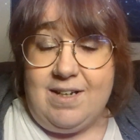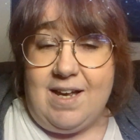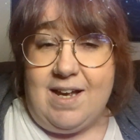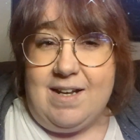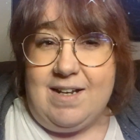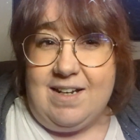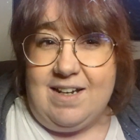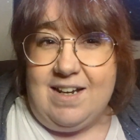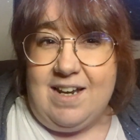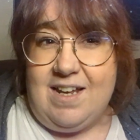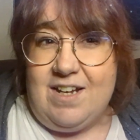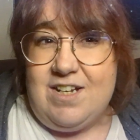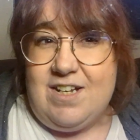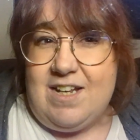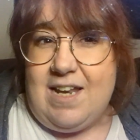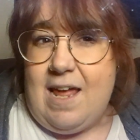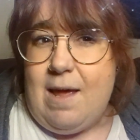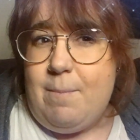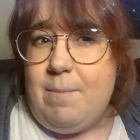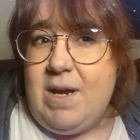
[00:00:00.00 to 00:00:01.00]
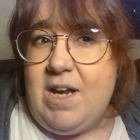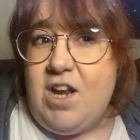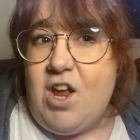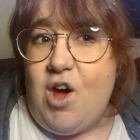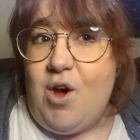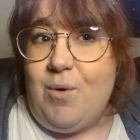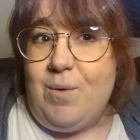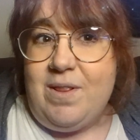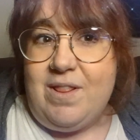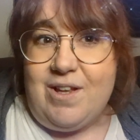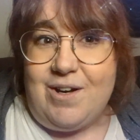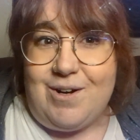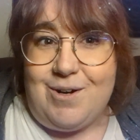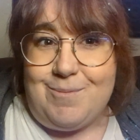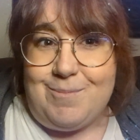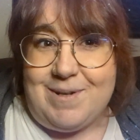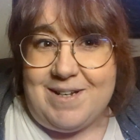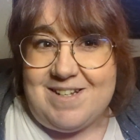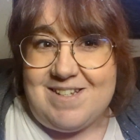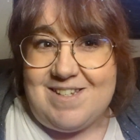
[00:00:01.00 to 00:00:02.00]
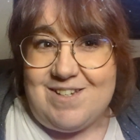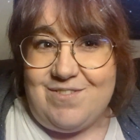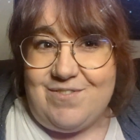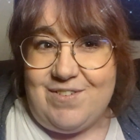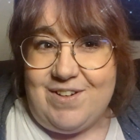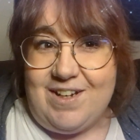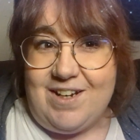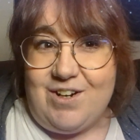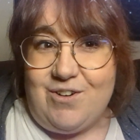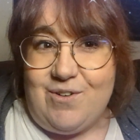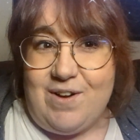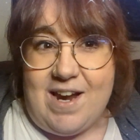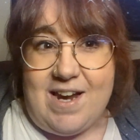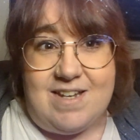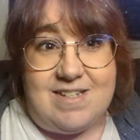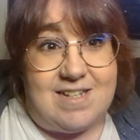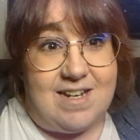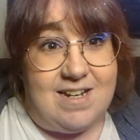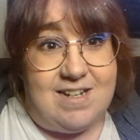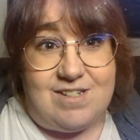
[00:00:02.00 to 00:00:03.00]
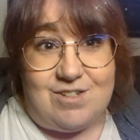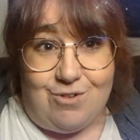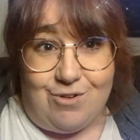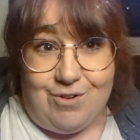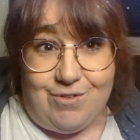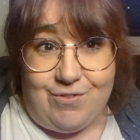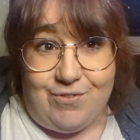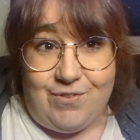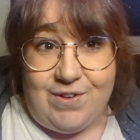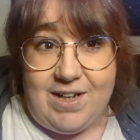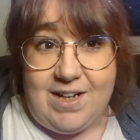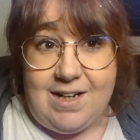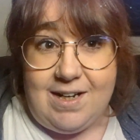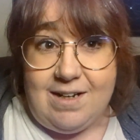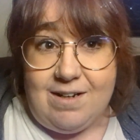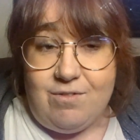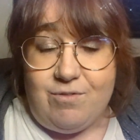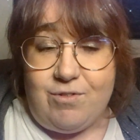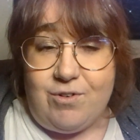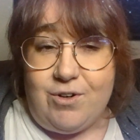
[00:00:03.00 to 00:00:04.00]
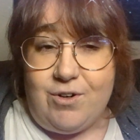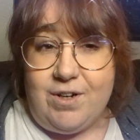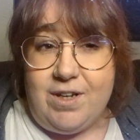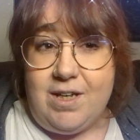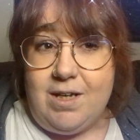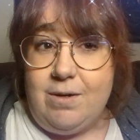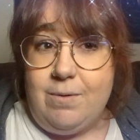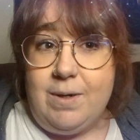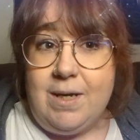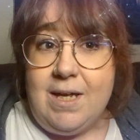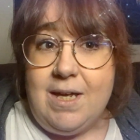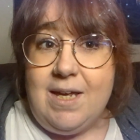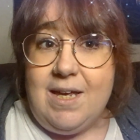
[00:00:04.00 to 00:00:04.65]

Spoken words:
and let me know in the comments if it creates any sort of feeling for you.